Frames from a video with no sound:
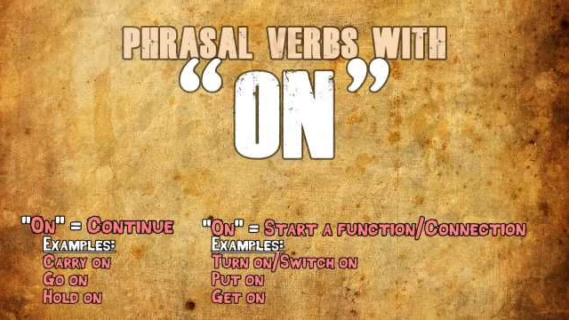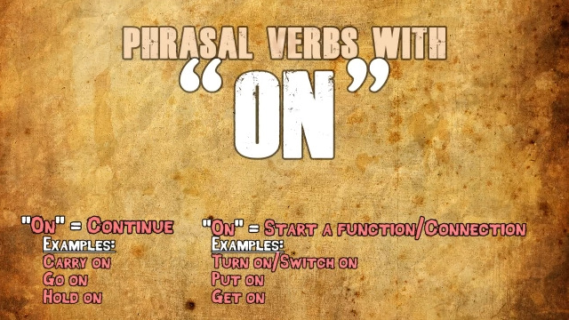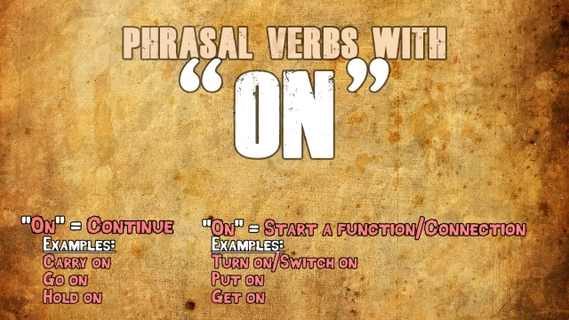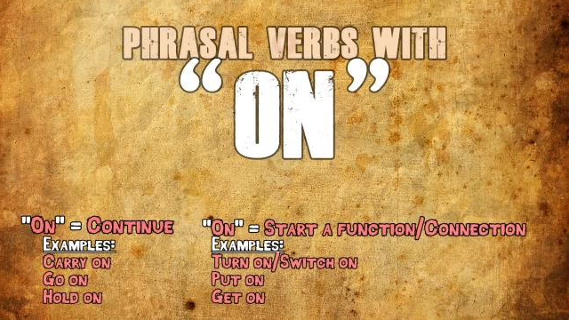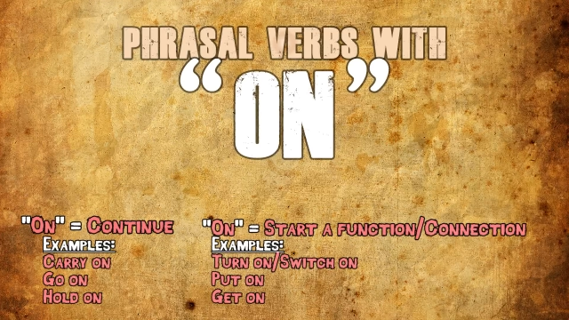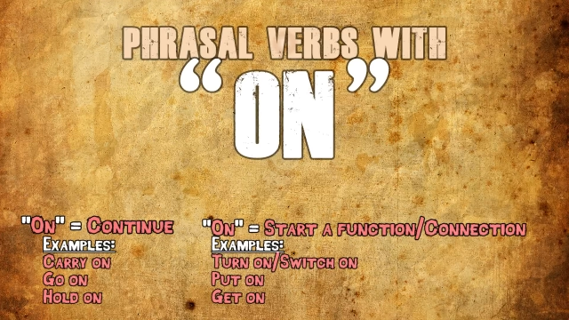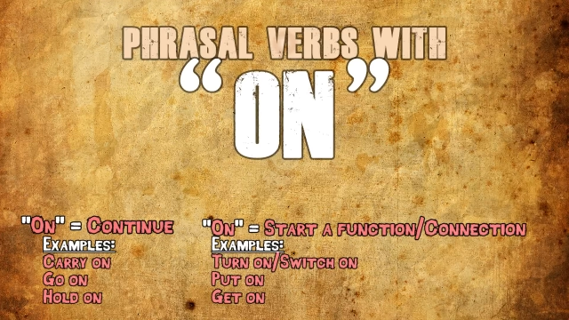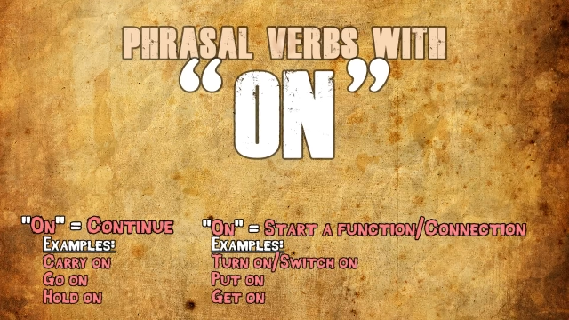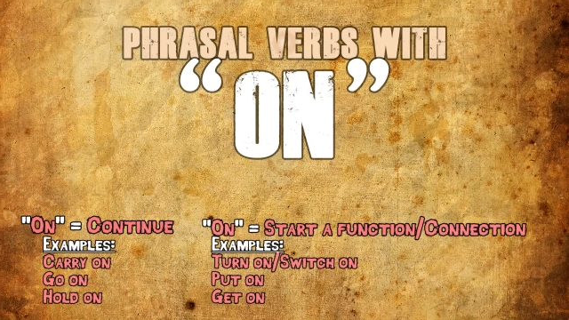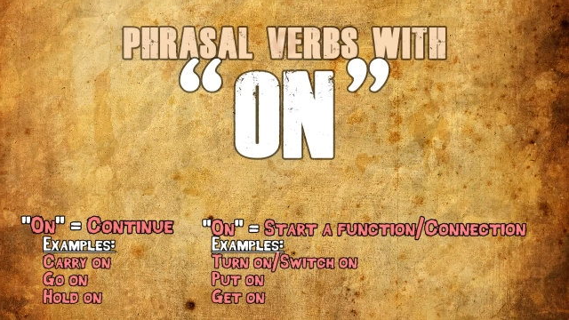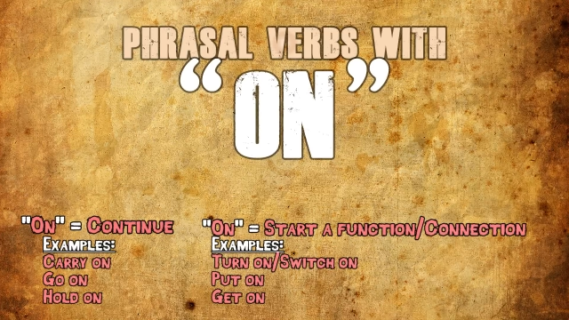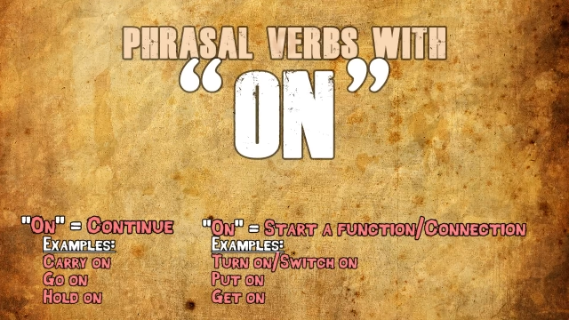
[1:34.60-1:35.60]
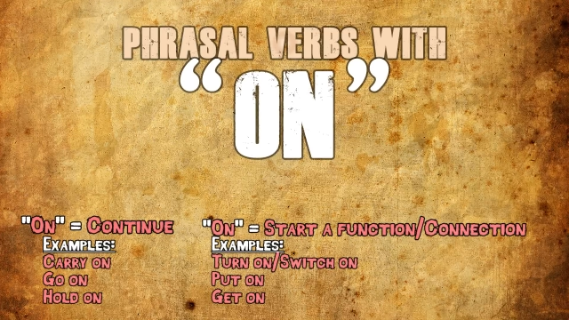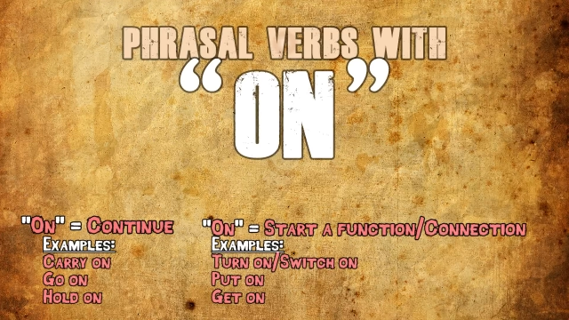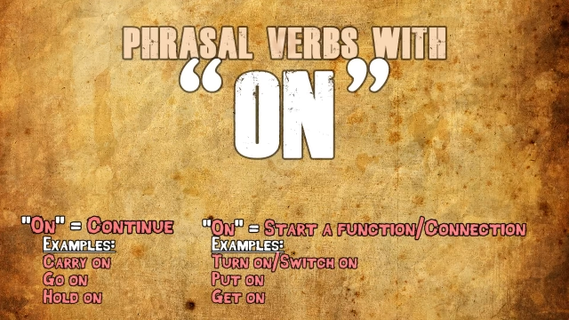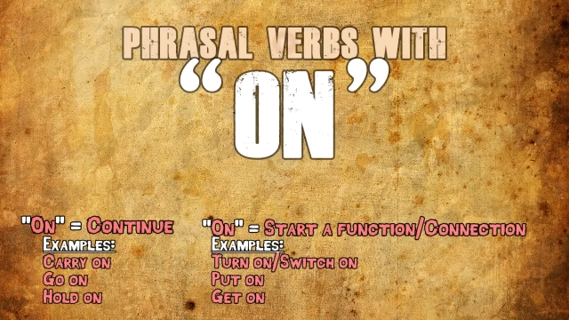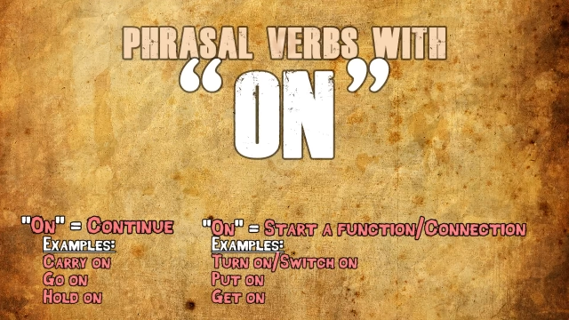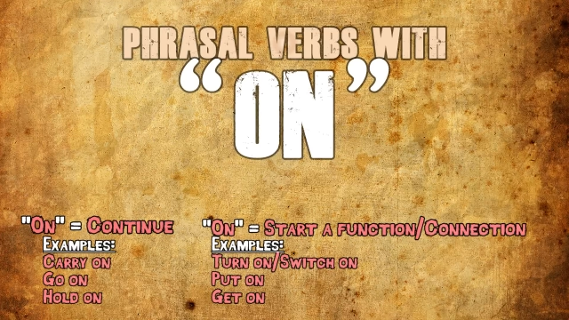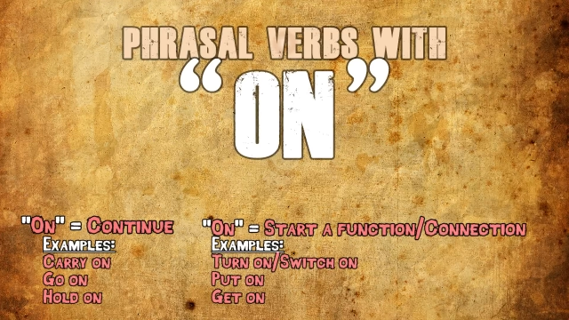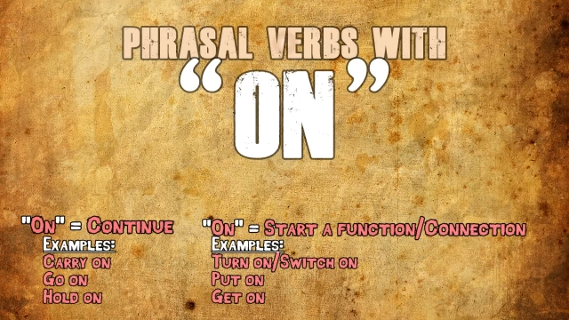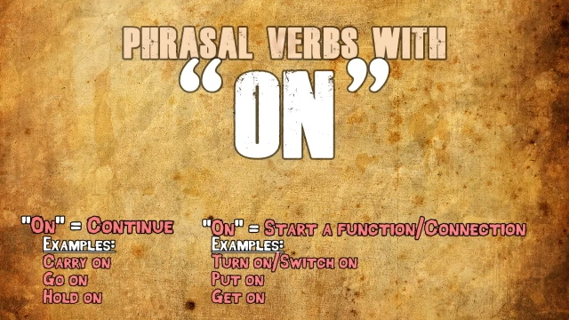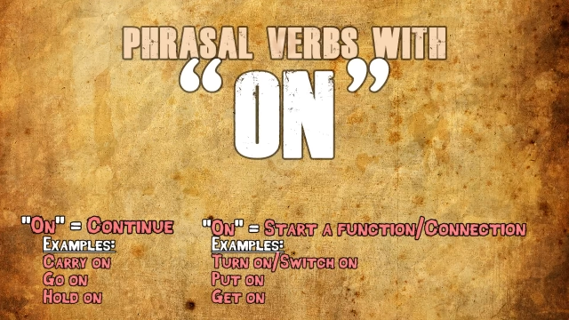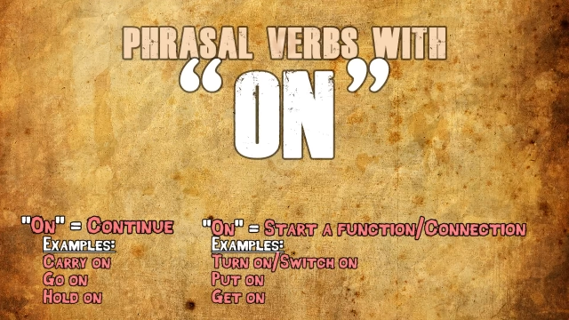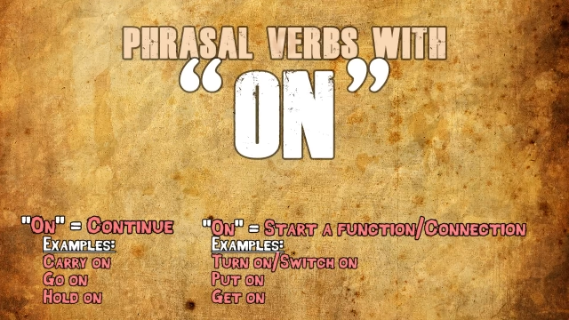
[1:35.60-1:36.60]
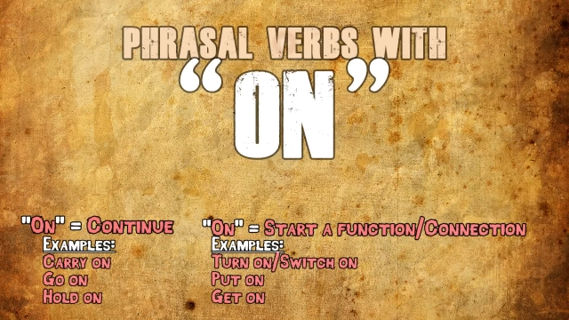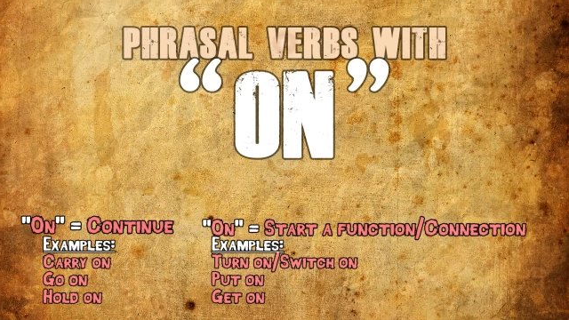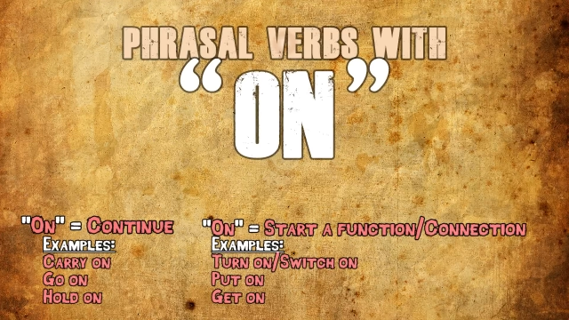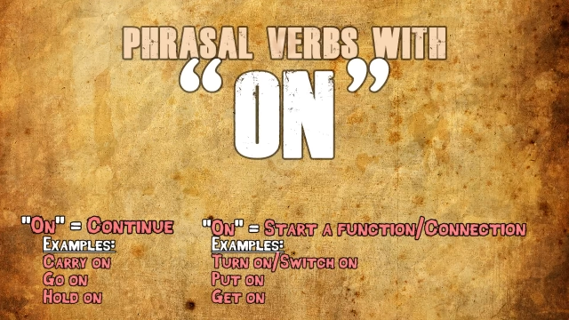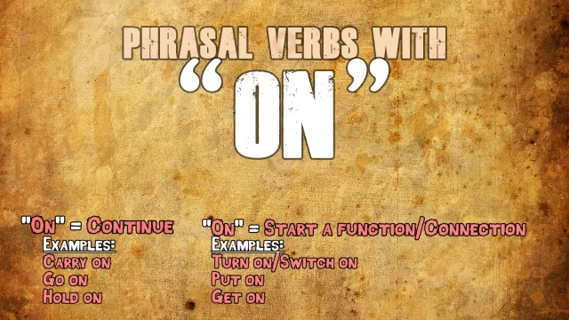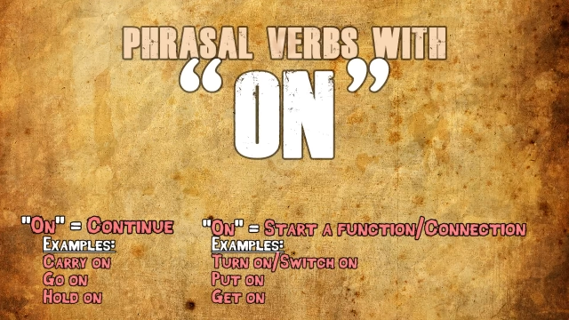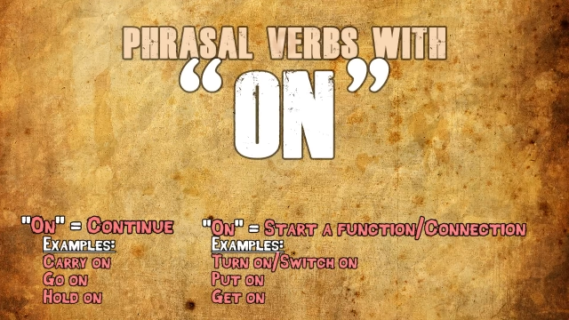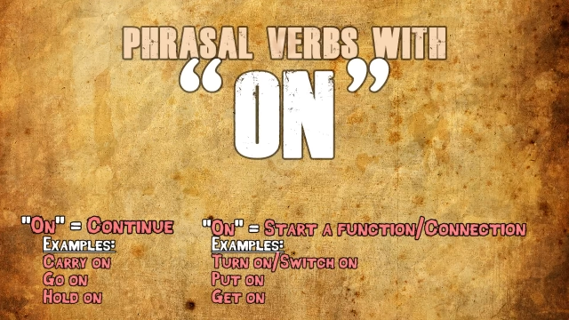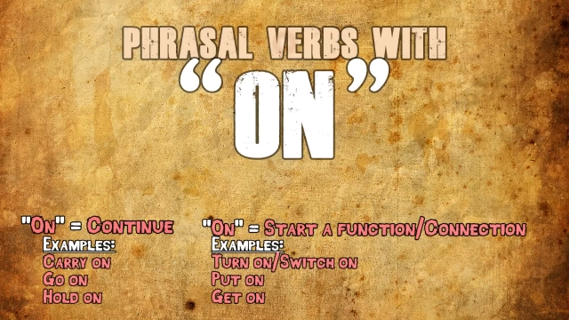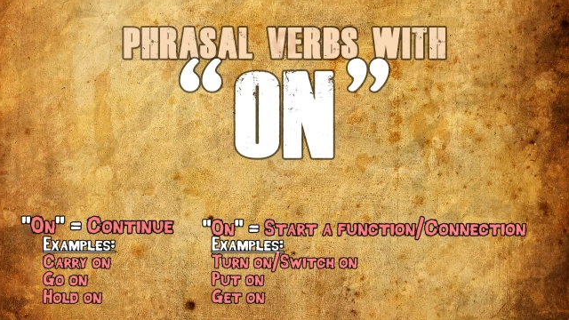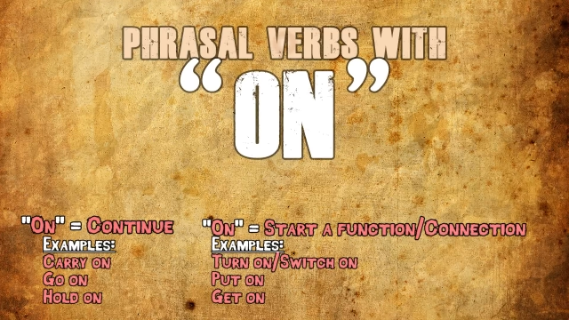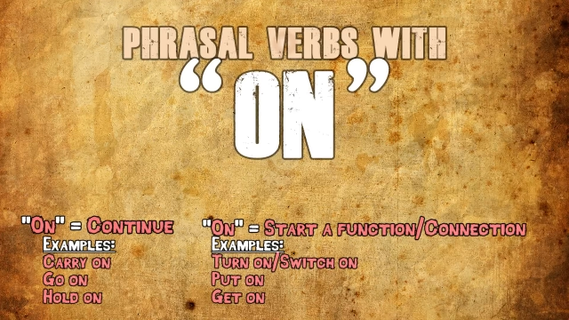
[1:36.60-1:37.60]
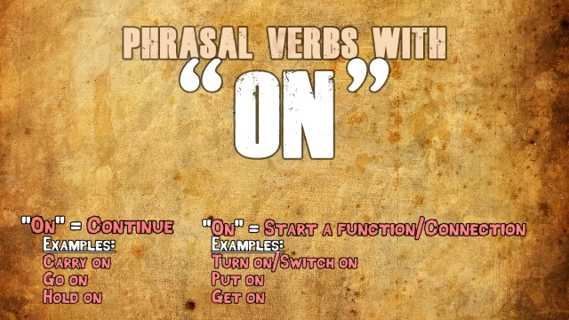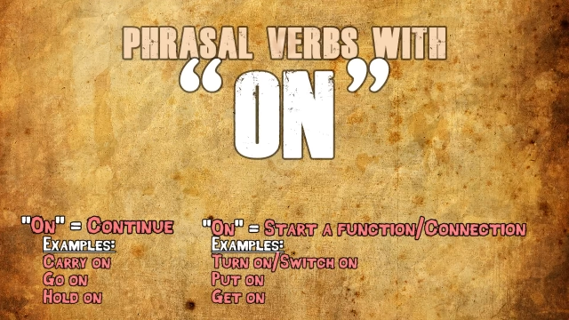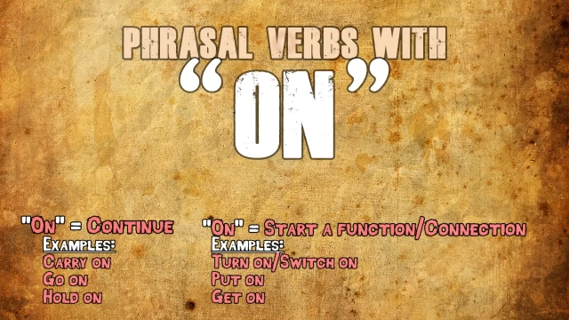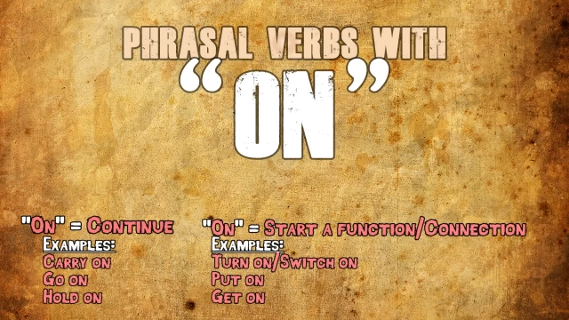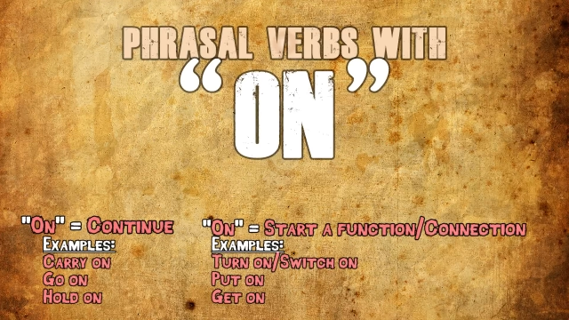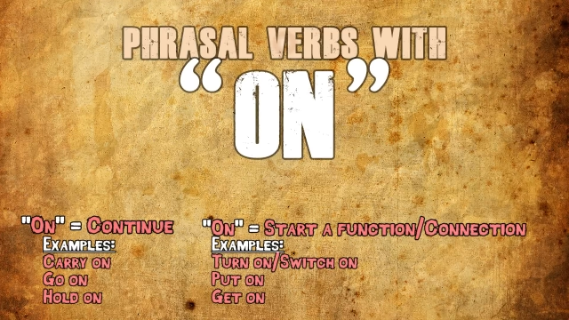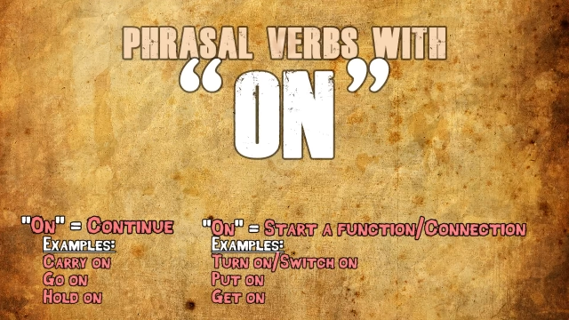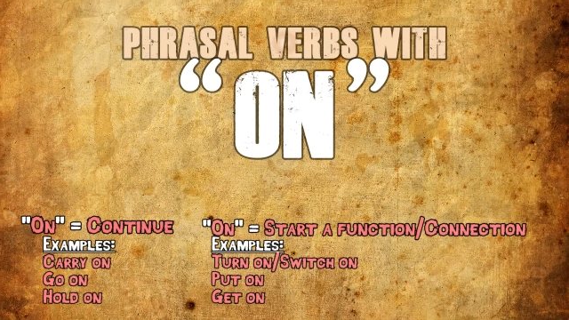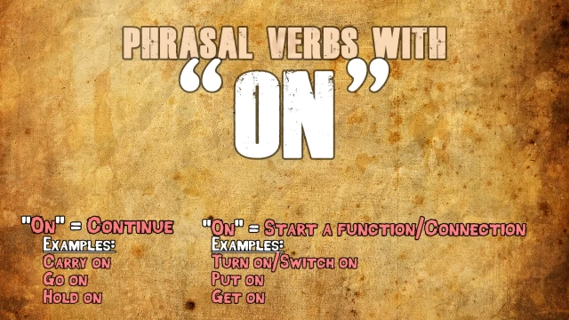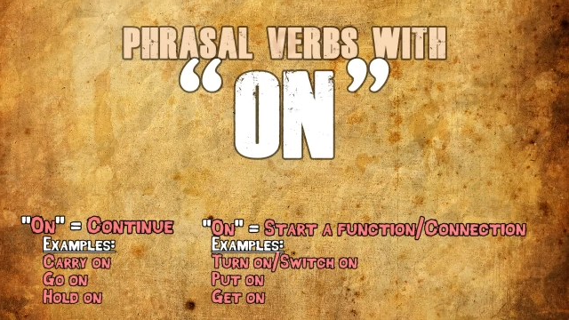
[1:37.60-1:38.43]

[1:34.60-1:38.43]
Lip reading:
Nobody's mouth can be seen.